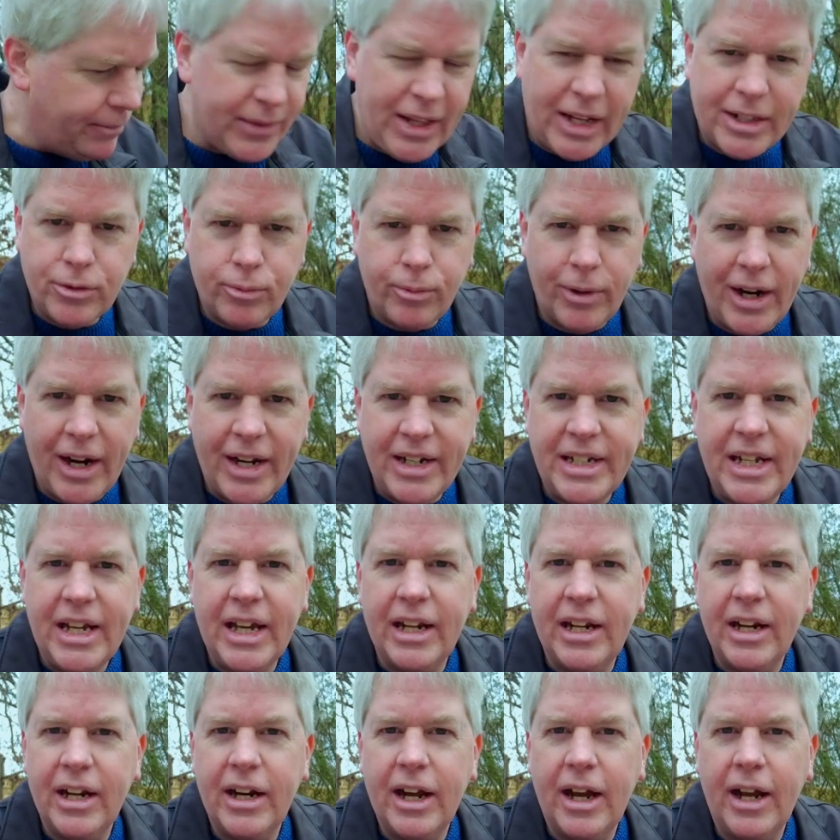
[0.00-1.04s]
that's what I
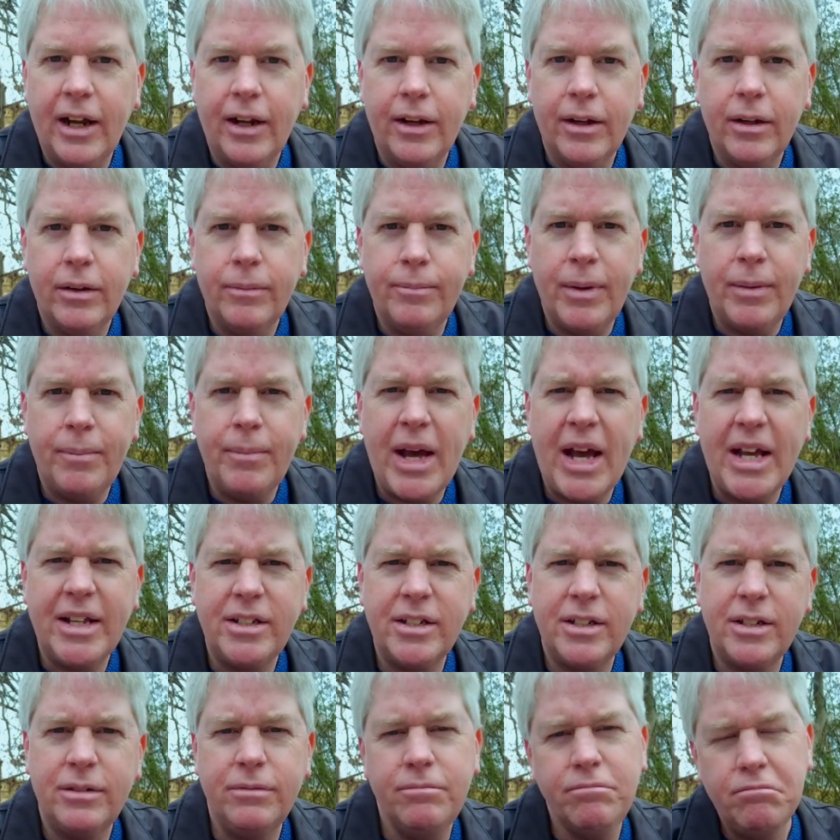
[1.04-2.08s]
did, and I
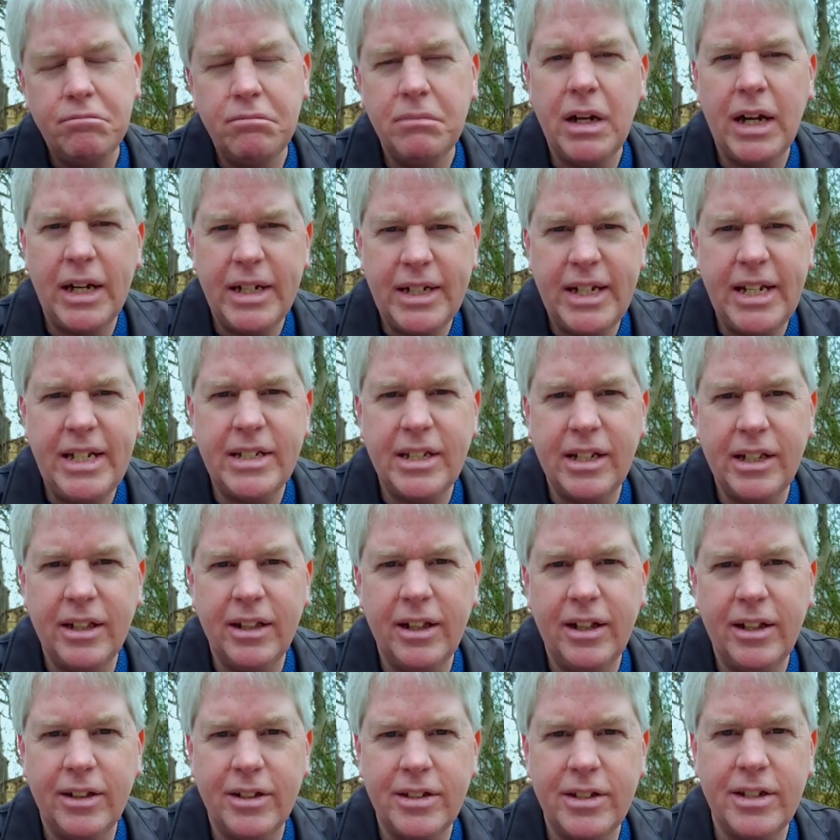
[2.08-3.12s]
amassed a
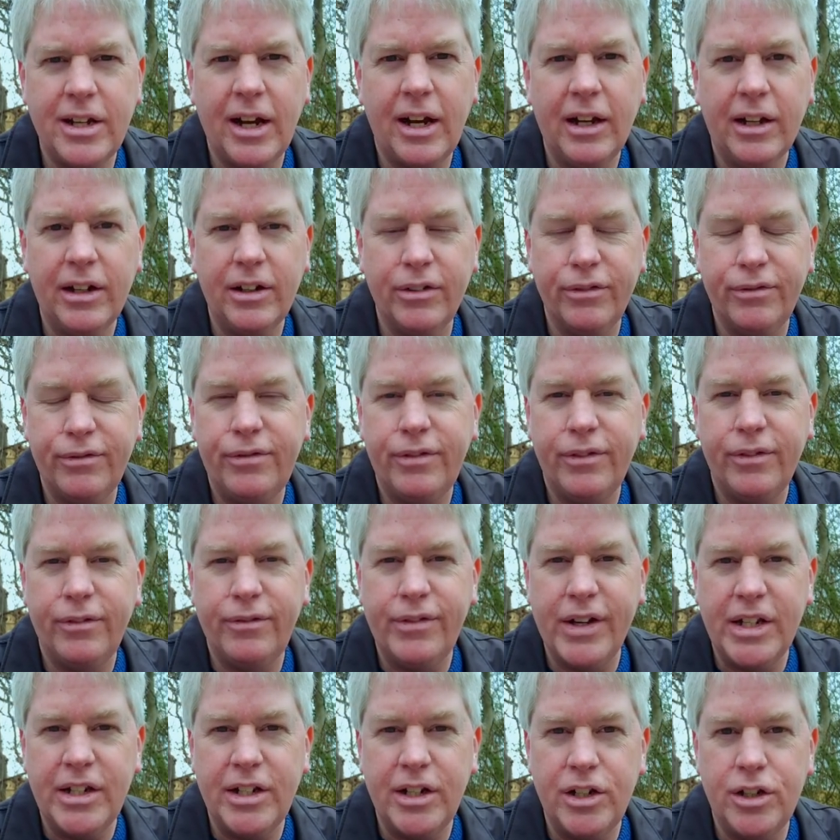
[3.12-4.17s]
decent little stock of
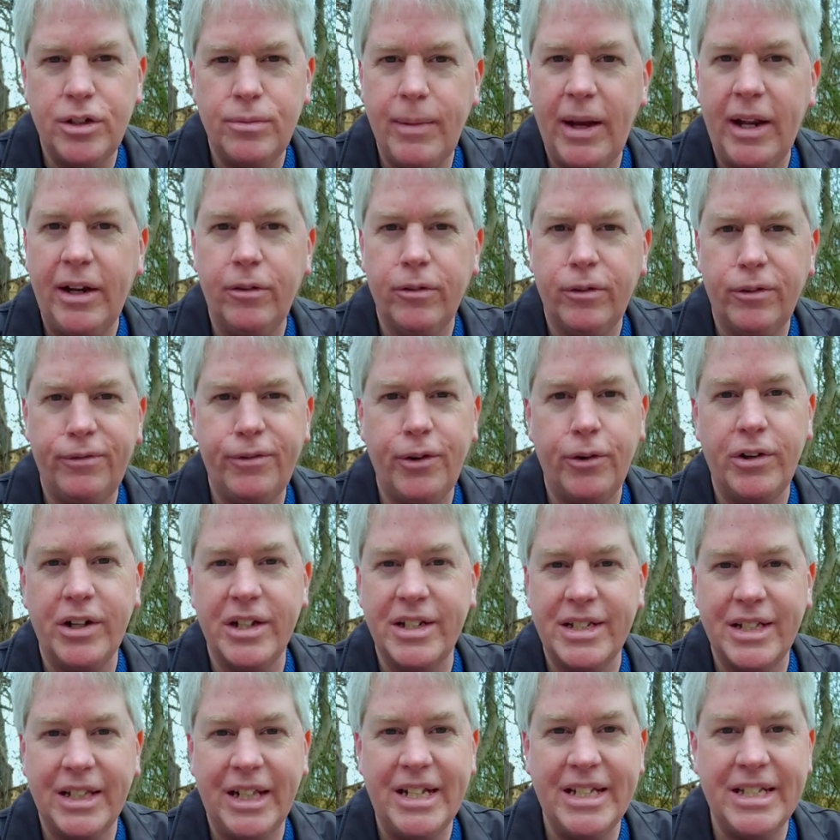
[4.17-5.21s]
vintage manual
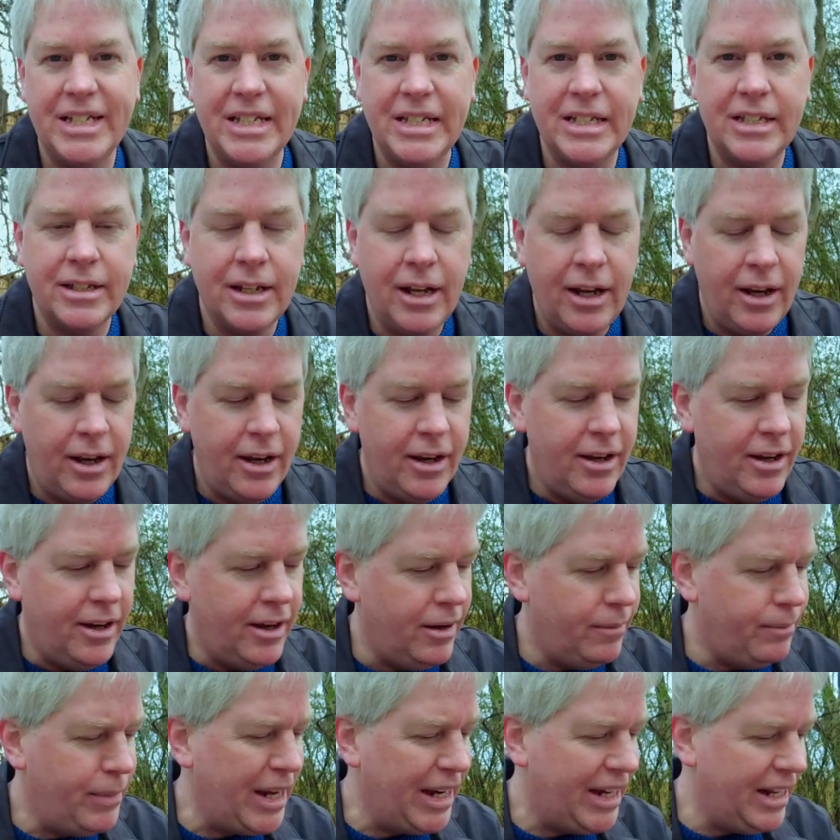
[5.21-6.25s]
focus lenses
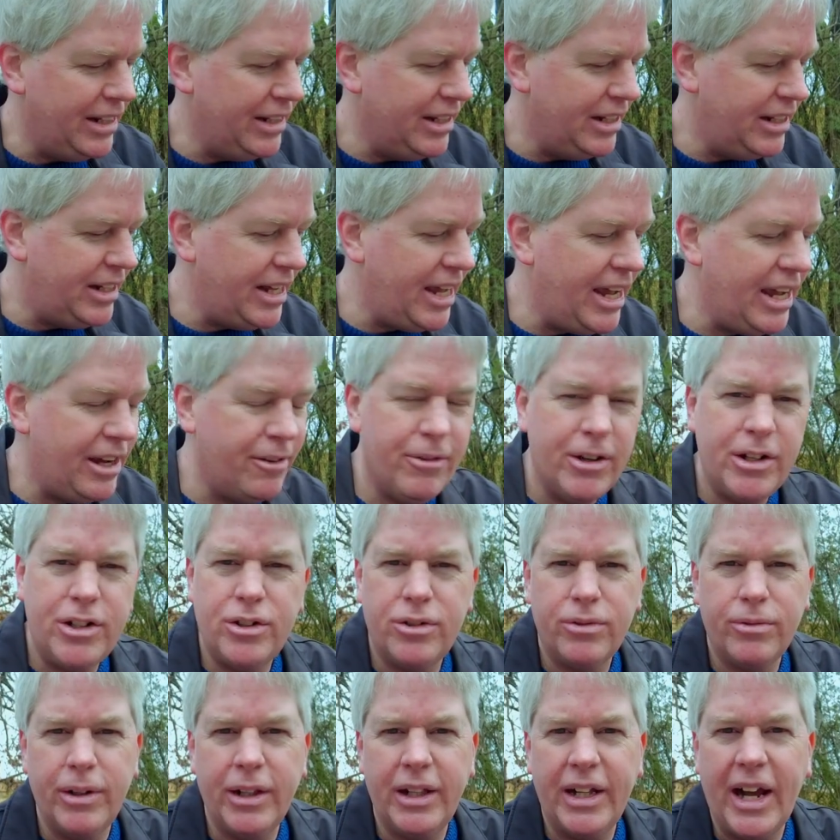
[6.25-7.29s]
back in the day,
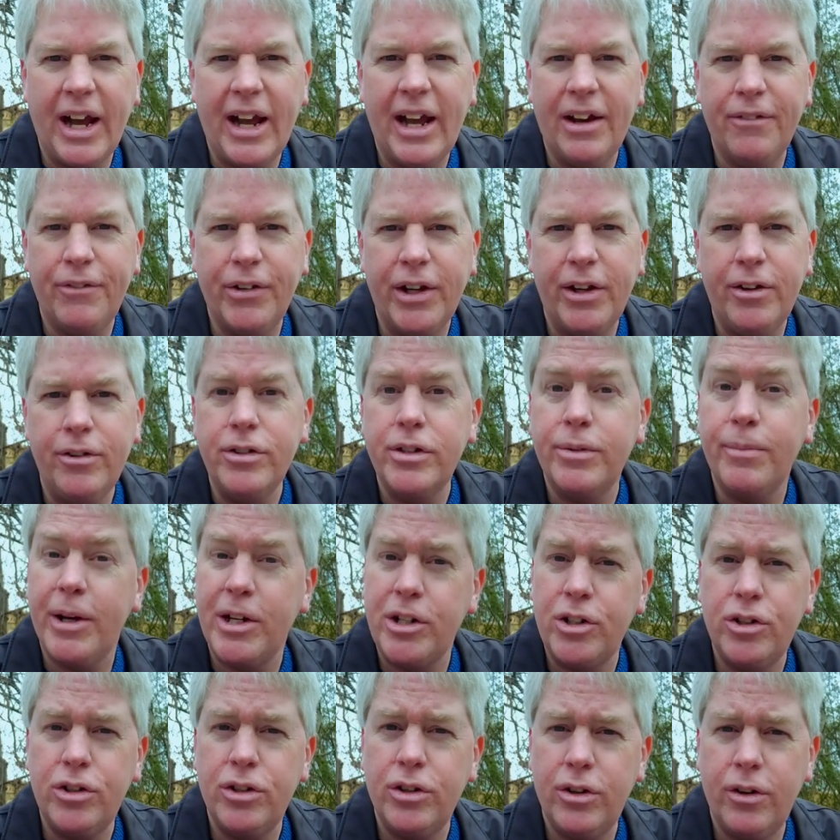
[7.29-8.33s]
which really I haven't used
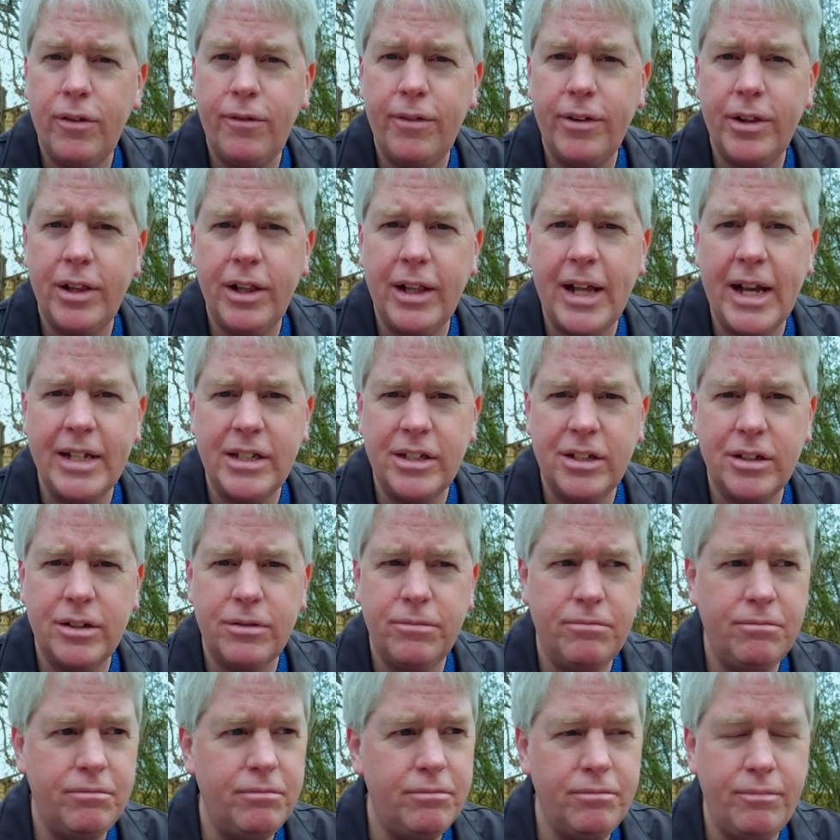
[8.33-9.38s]
much over the
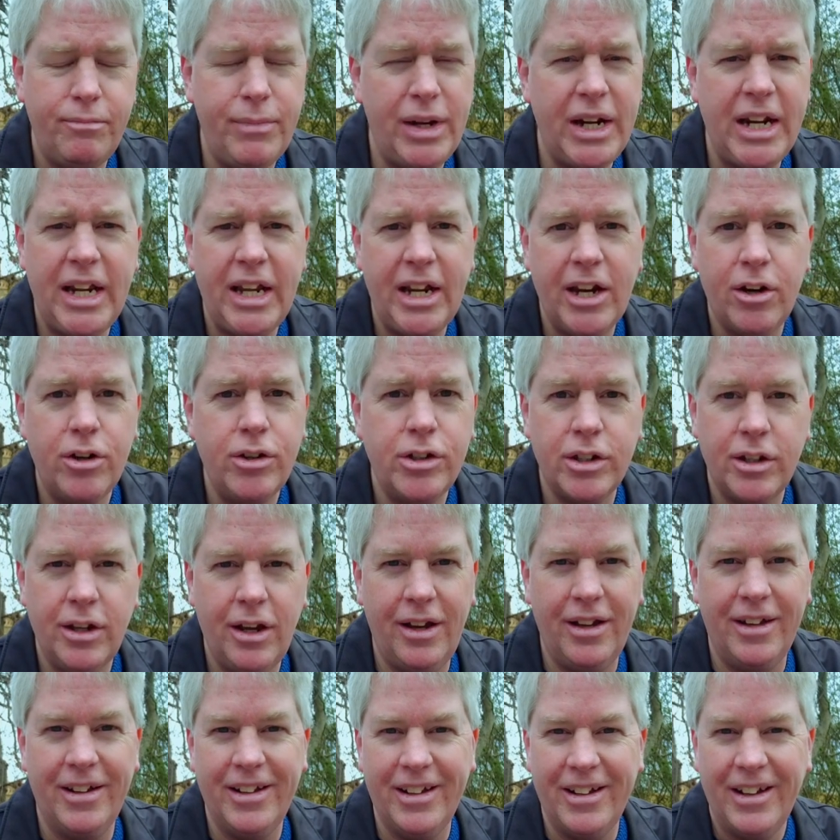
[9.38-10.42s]
last many years
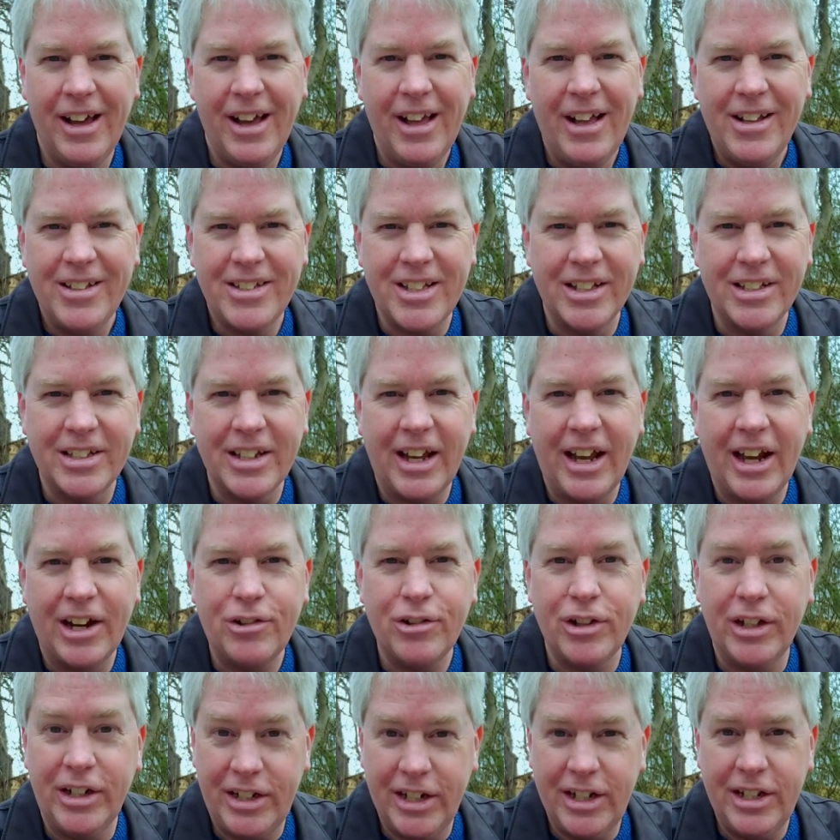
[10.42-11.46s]
since I
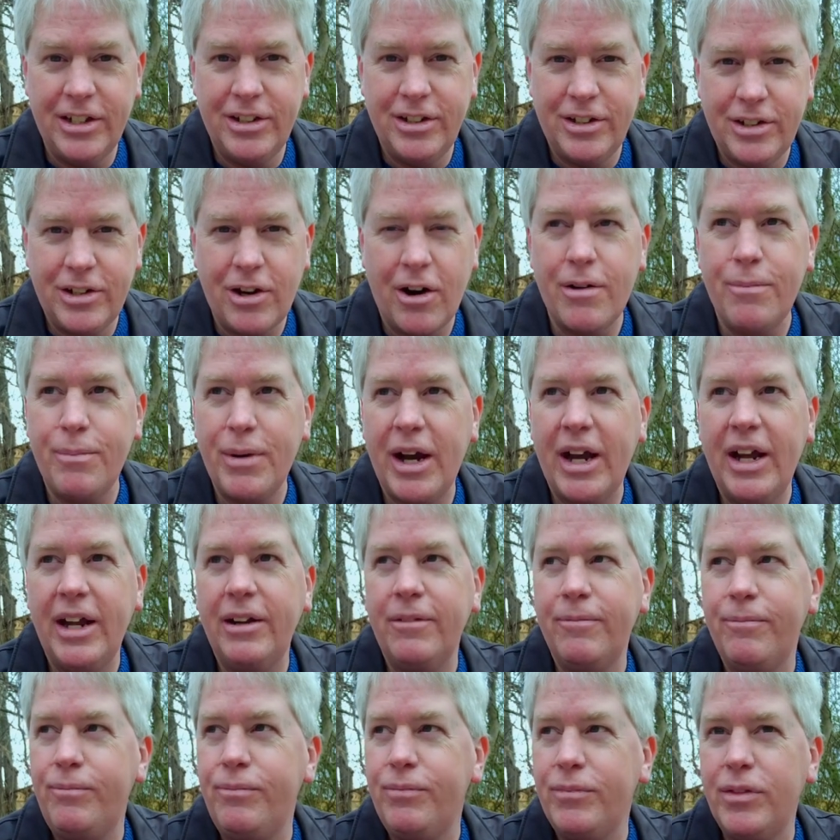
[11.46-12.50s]
actually did start
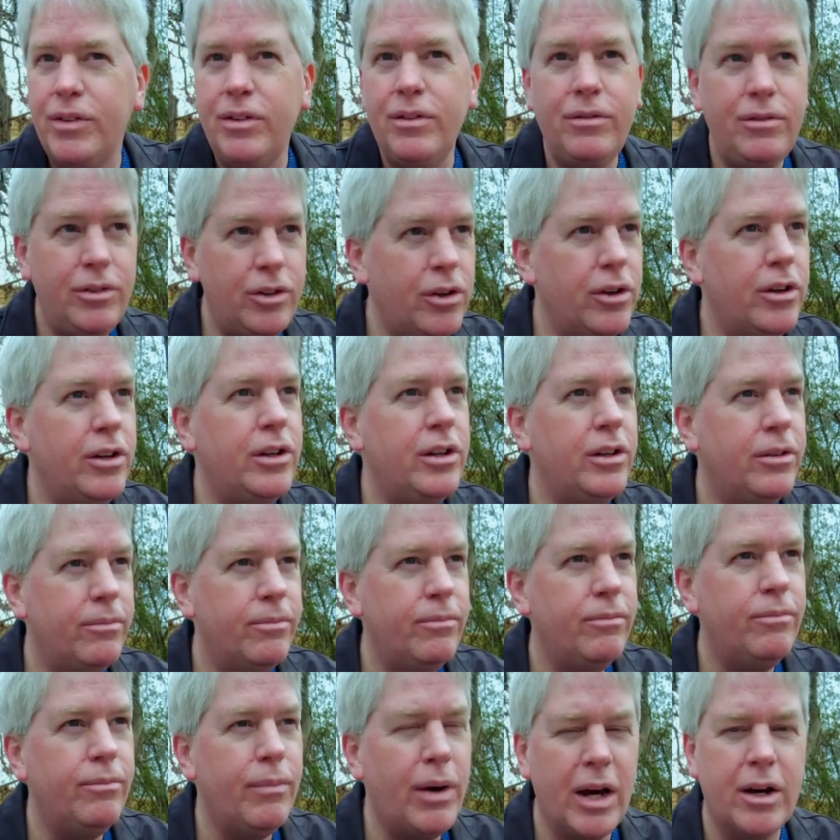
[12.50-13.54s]
buying good
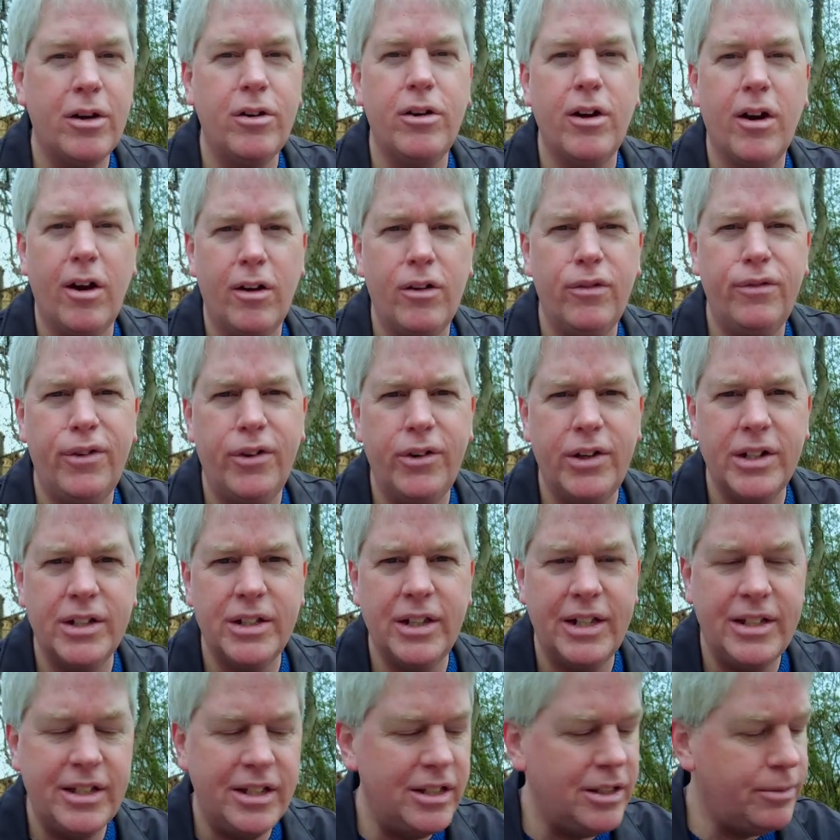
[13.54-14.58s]
modern
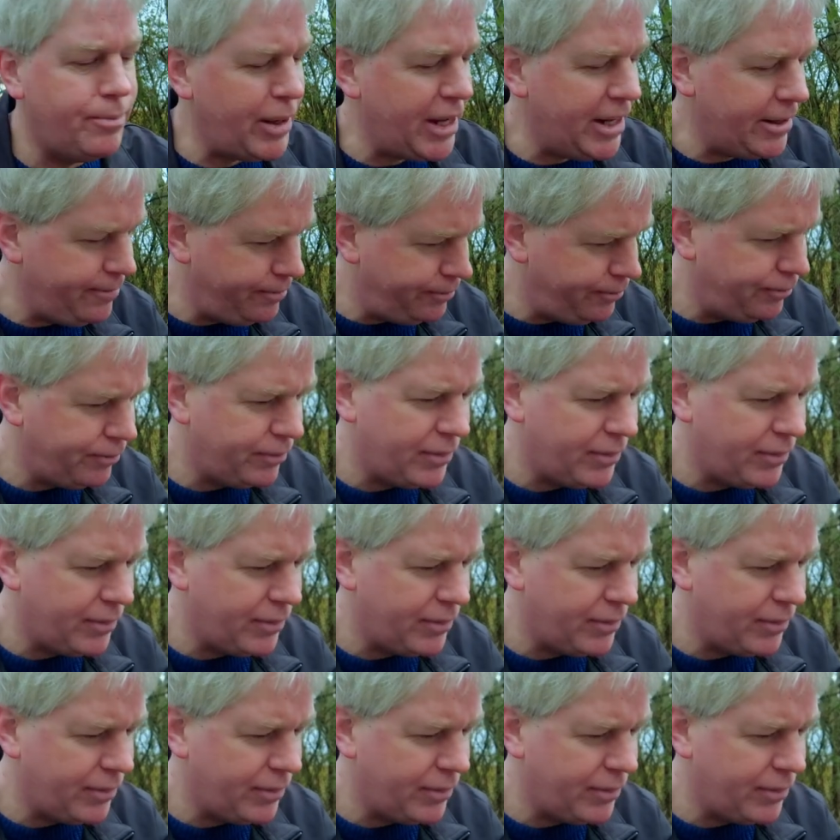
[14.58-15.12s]
autofocus lenses, but